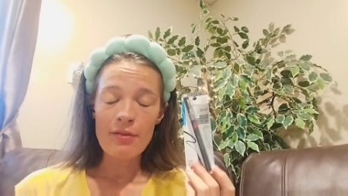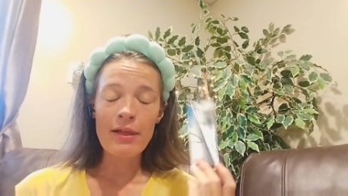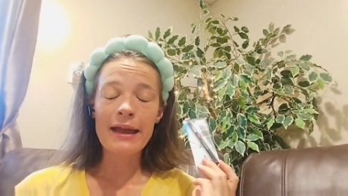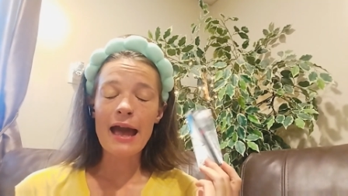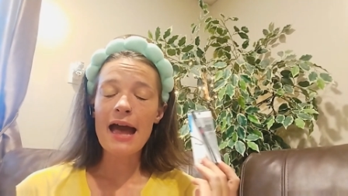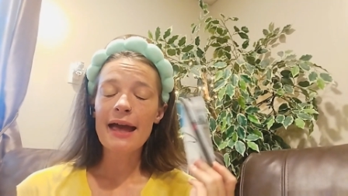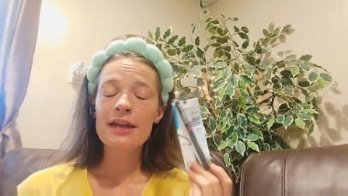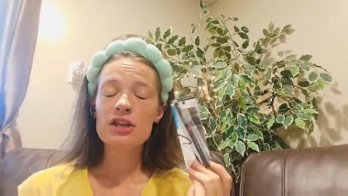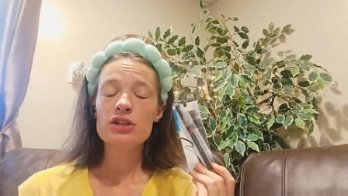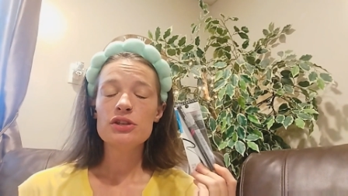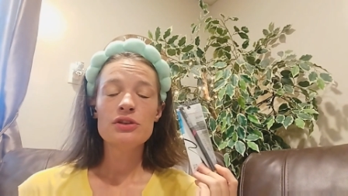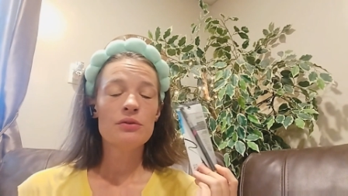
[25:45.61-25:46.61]
Like,
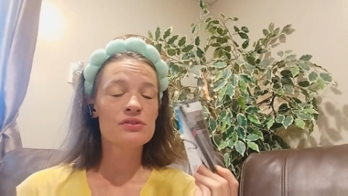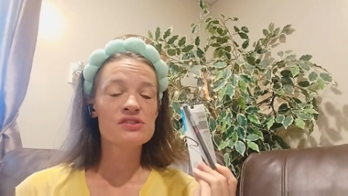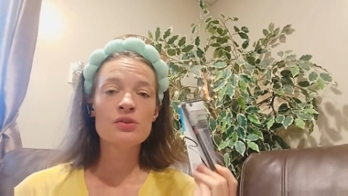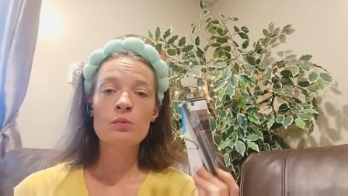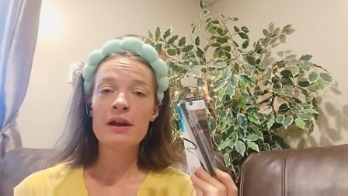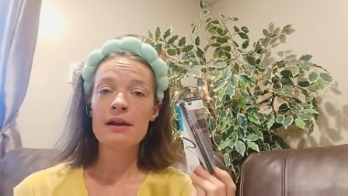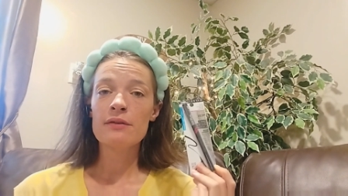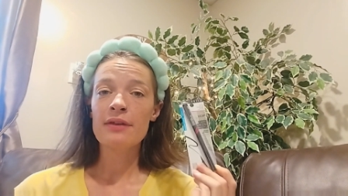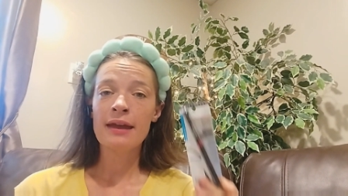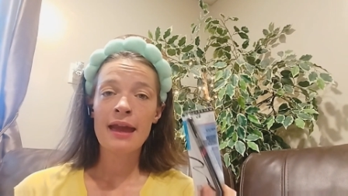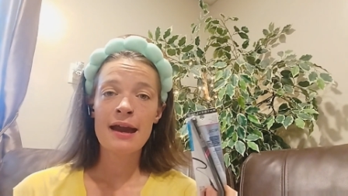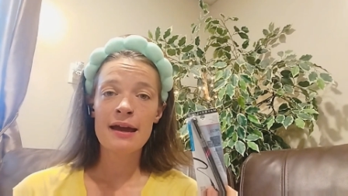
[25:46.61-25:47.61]
I used to wear
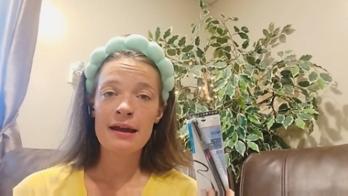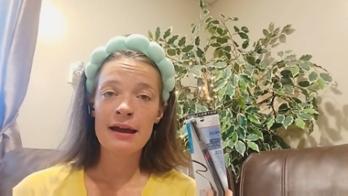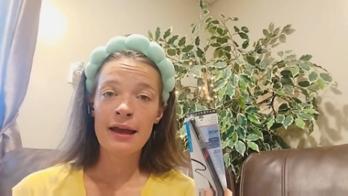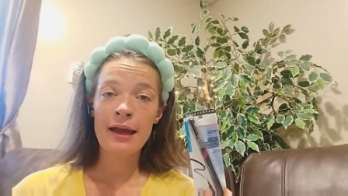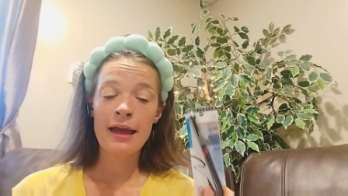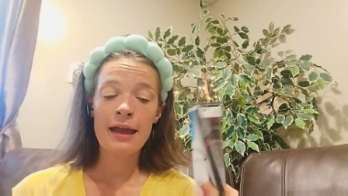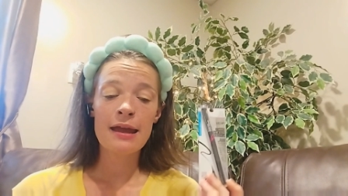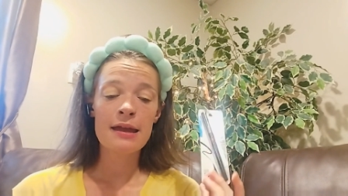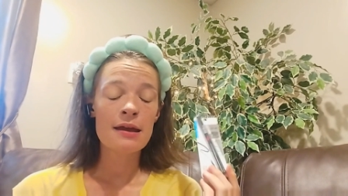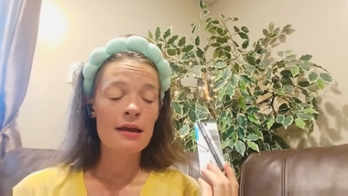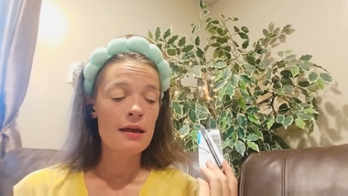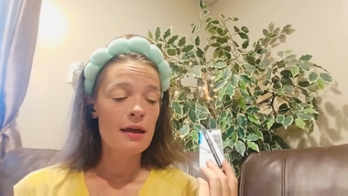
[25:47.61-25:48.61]
the cat
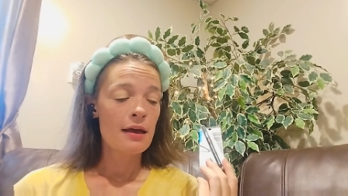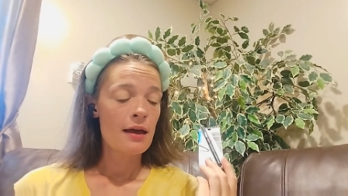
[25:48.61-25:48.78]
eye